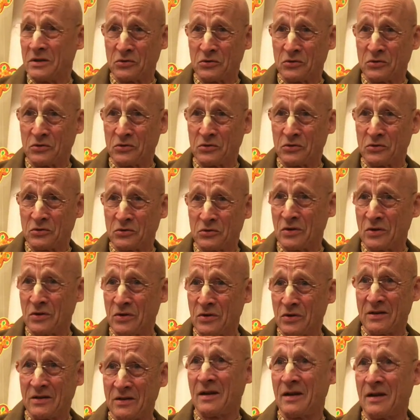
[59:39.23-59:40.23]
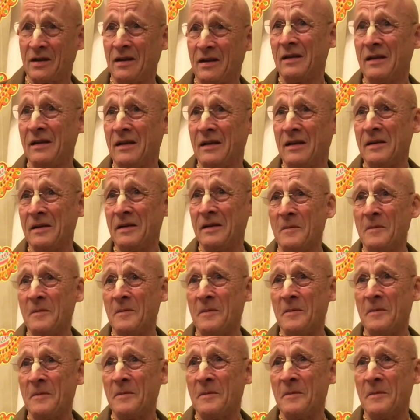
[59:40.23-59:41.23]
But it was
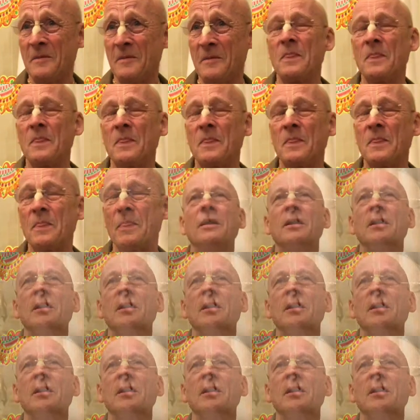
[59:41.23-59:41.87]
interesting.